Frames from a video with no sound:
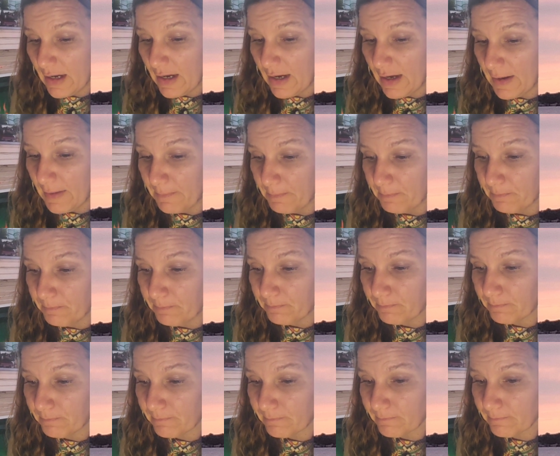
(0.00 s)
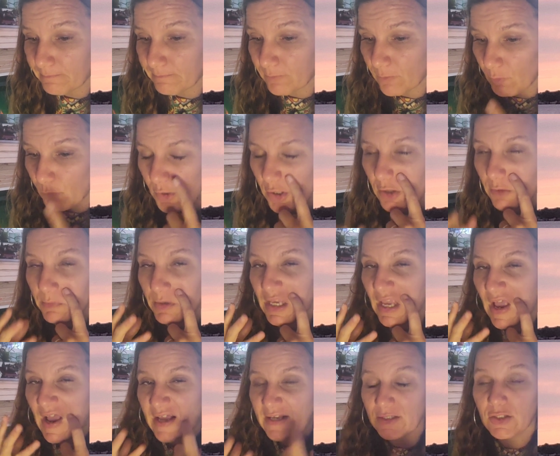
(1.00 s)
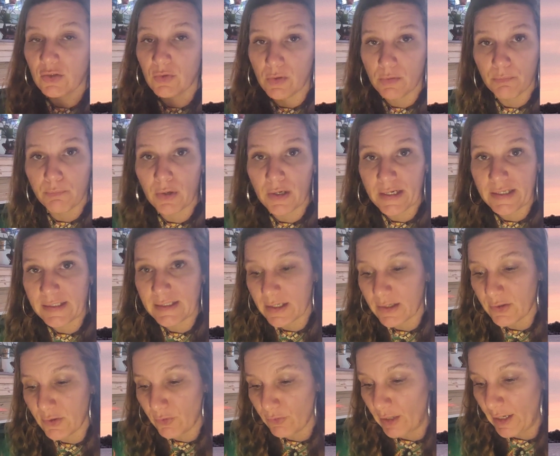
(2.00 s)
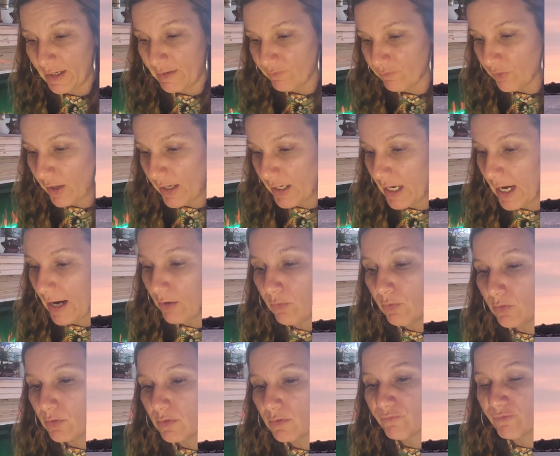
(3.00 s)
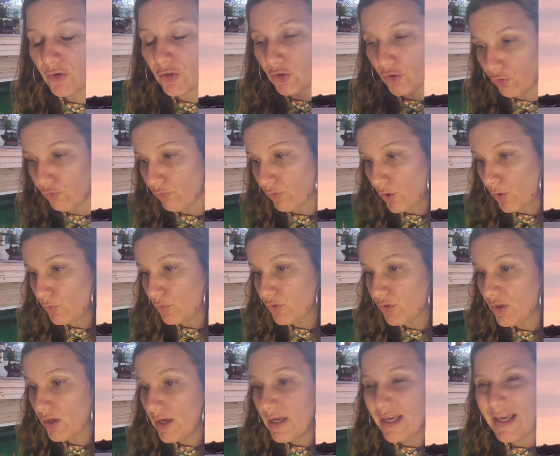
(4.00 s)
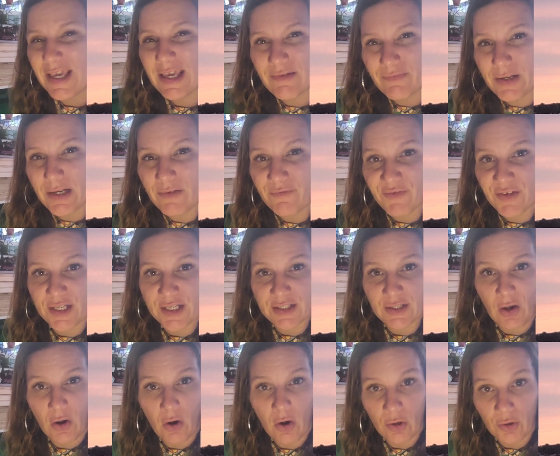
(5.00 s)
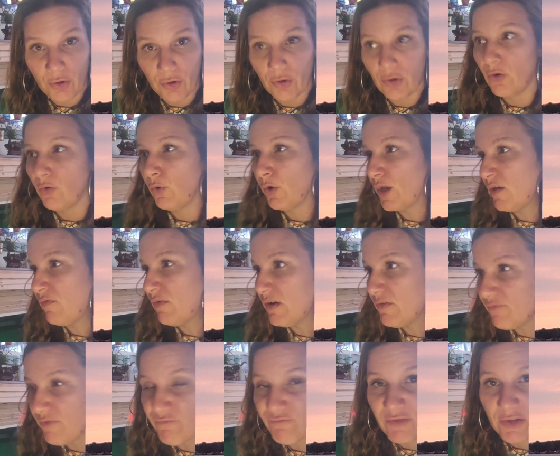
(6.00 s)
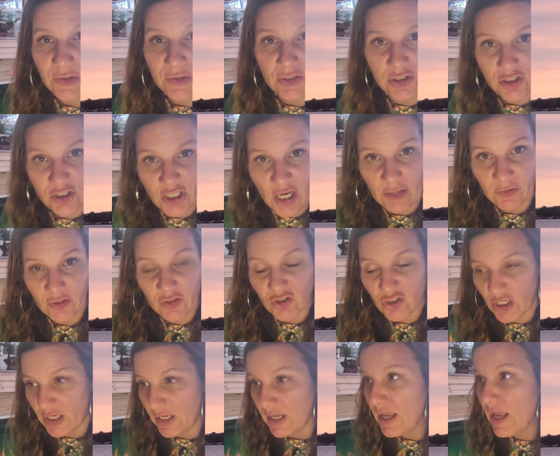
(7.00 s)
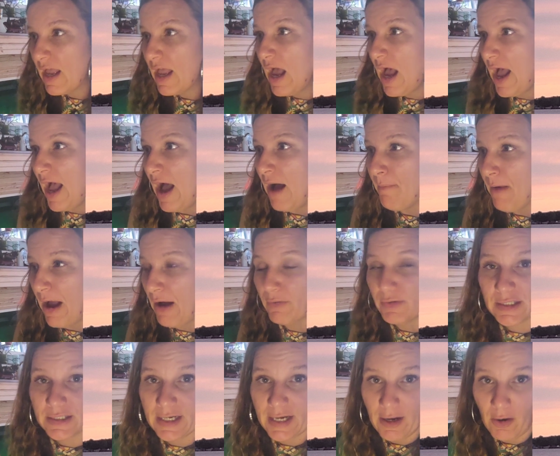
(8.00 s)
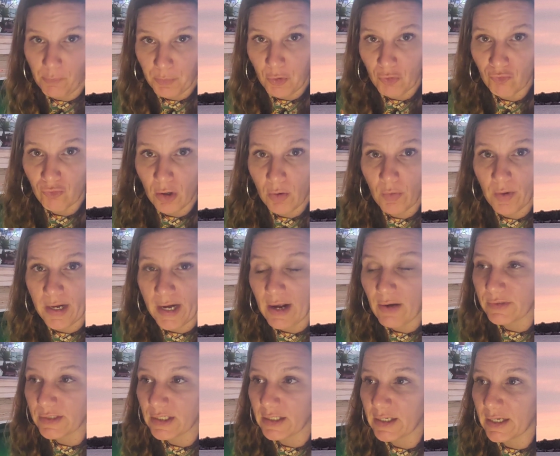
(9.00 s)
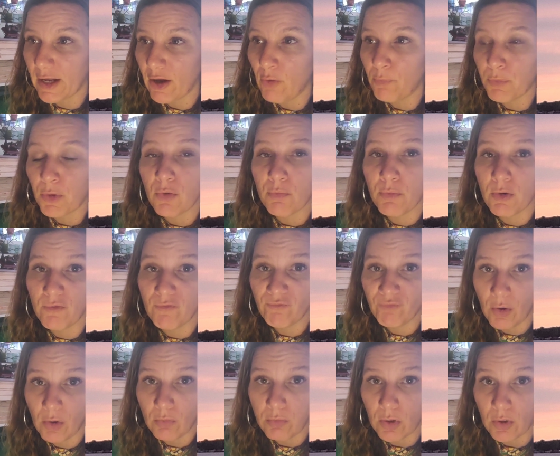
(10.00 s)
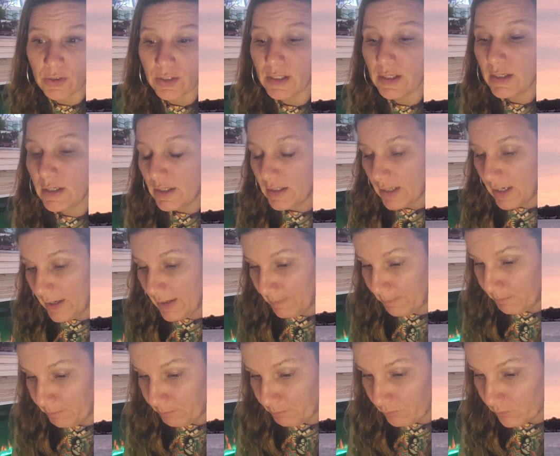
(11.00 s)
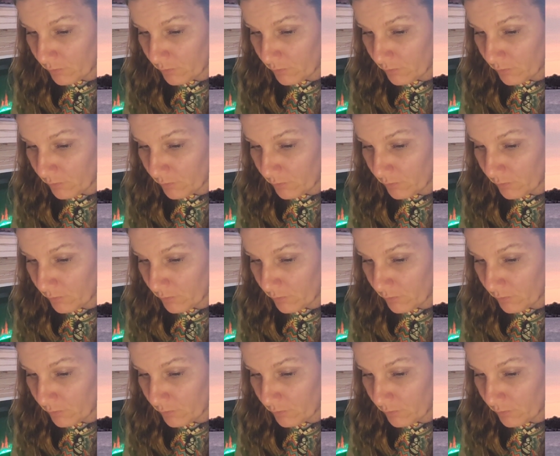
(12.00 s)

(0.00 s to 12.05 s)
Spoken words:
What are you being asked to embrace in your life right now for your growth? Even if it is harder or even if it feels challenging, how is it going to help you grow, and how is it going to help you move forward and